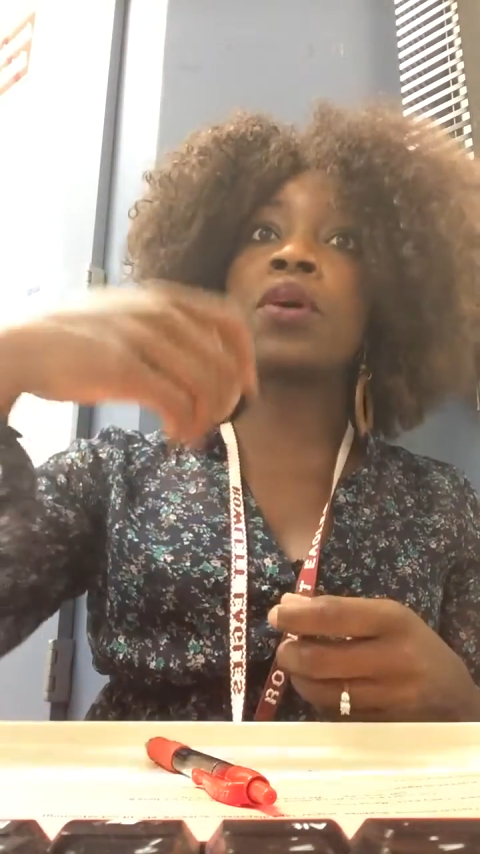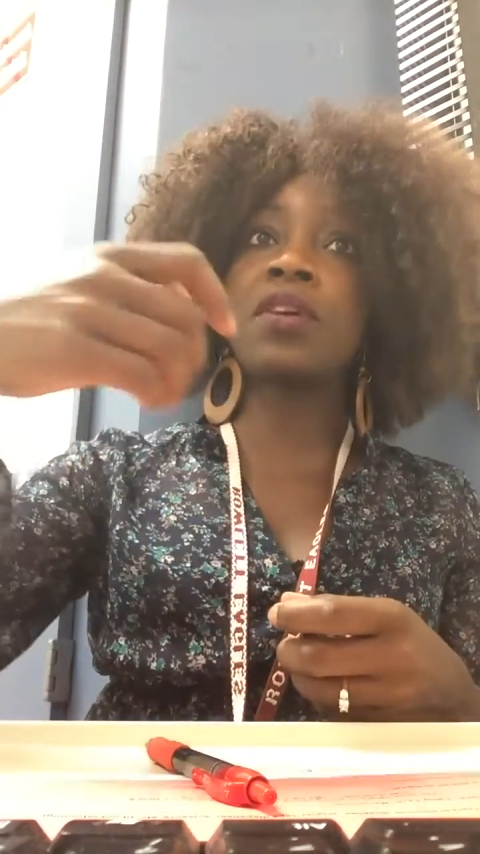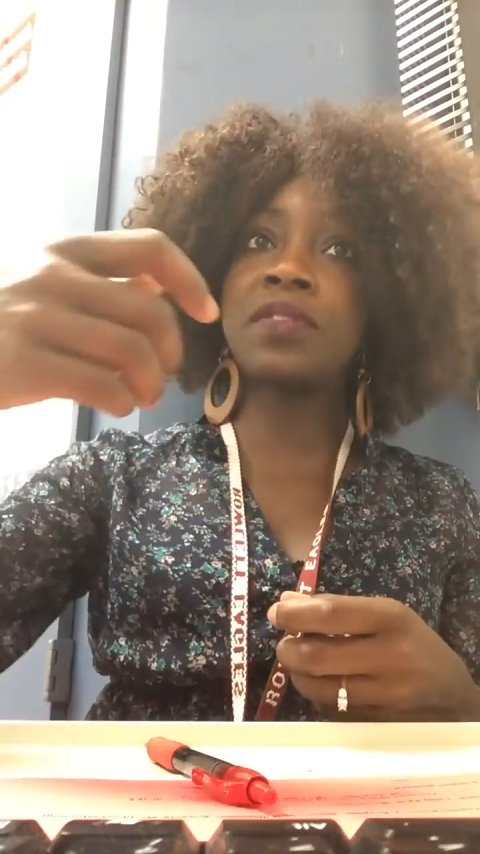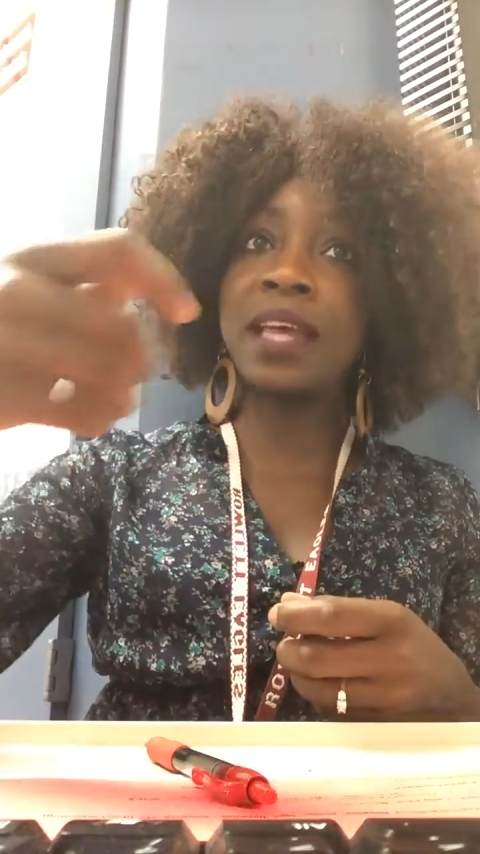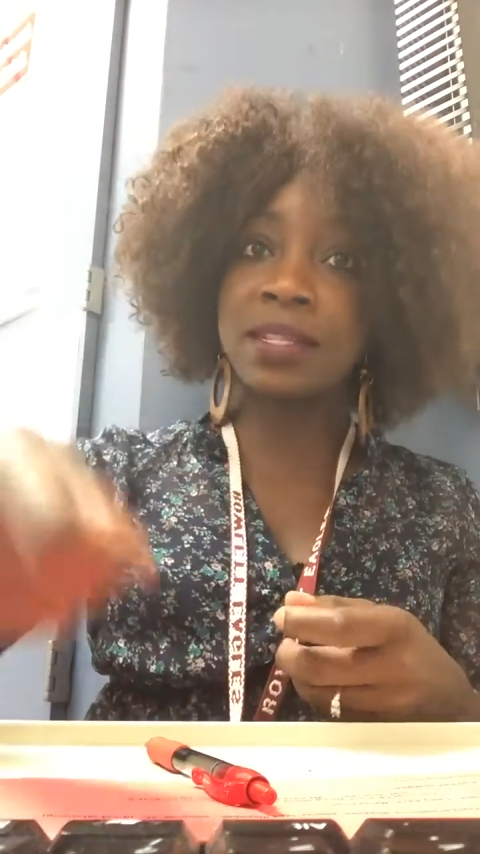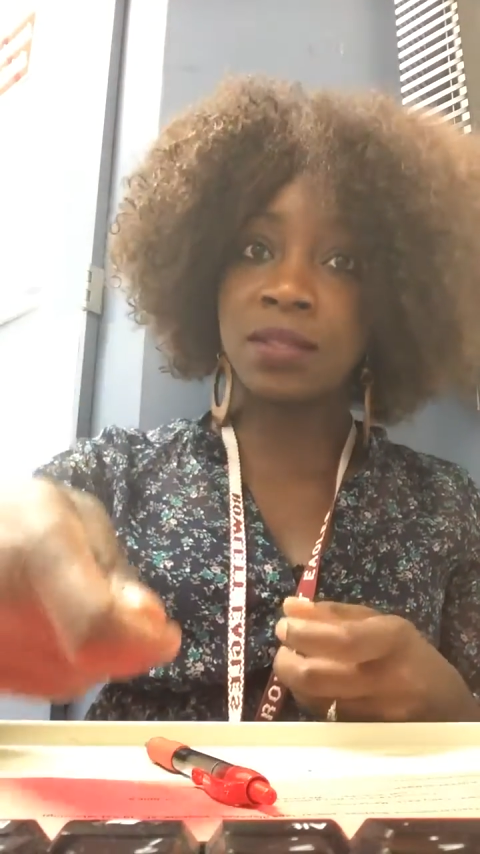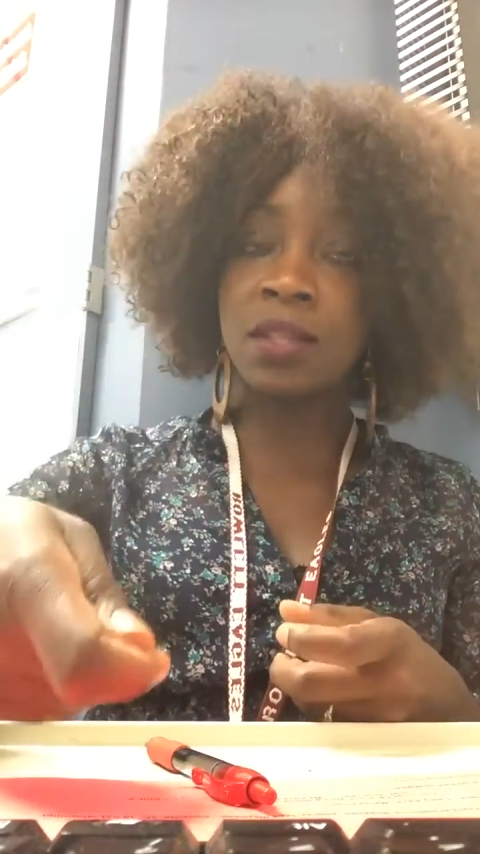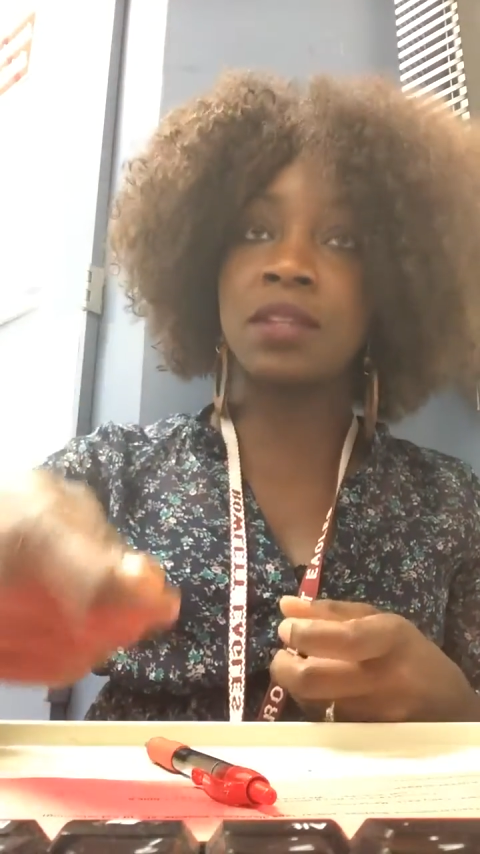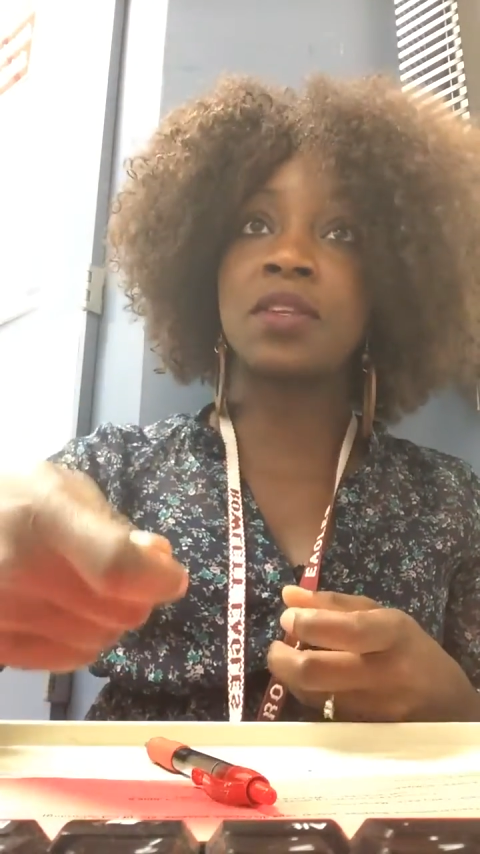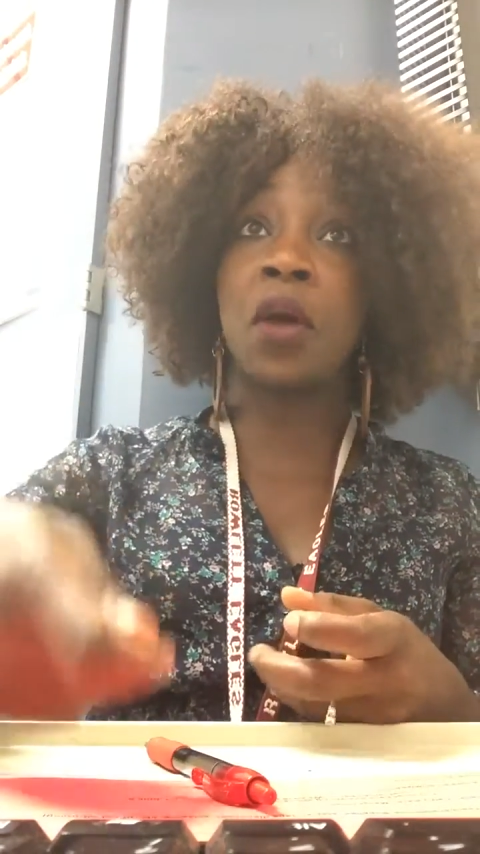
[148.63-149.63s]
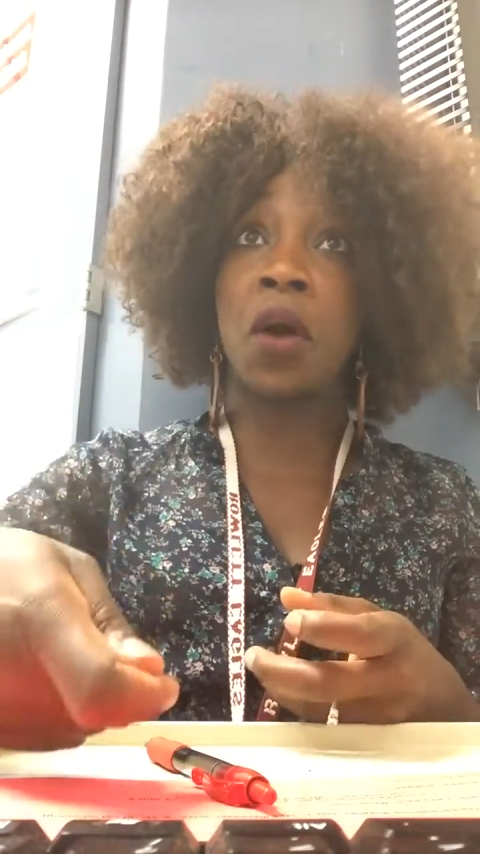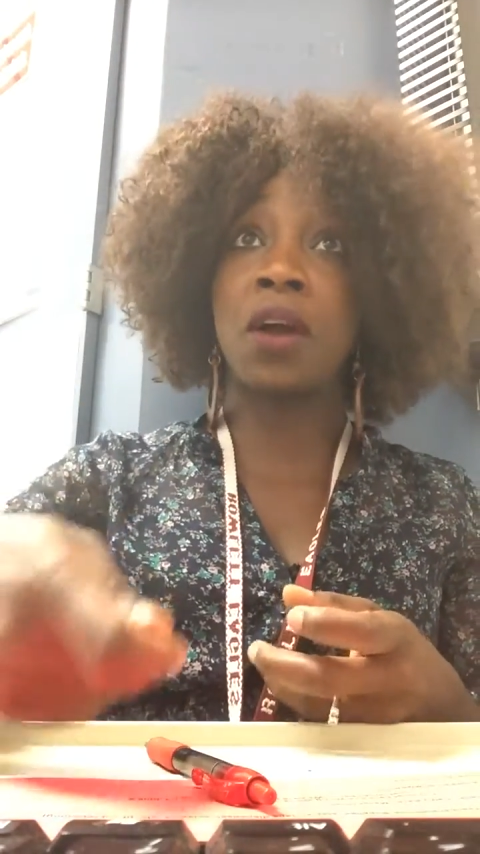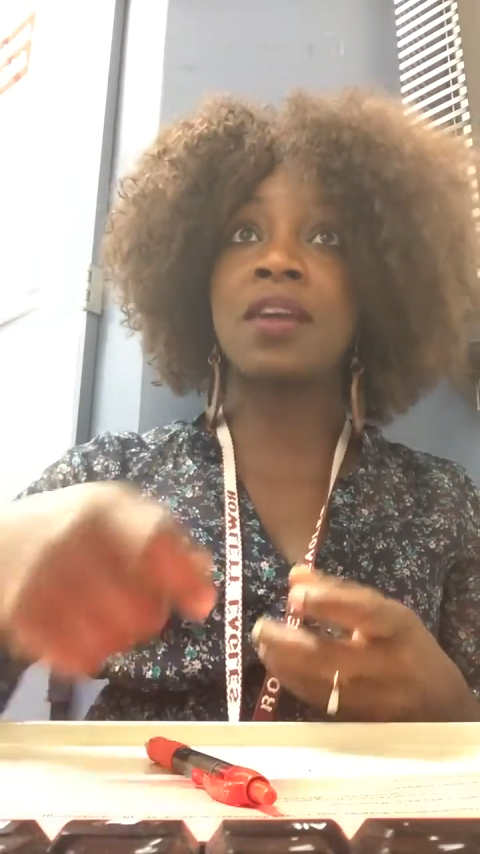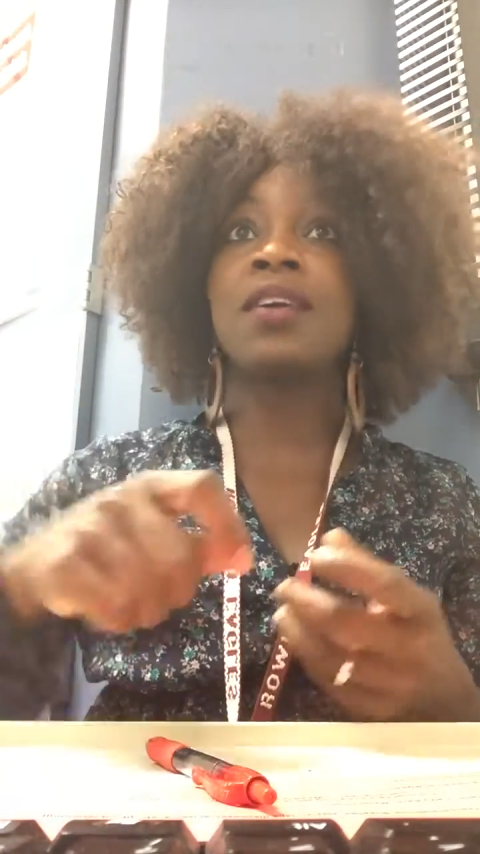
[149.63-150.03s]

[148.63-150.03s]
of the gasoline in the car.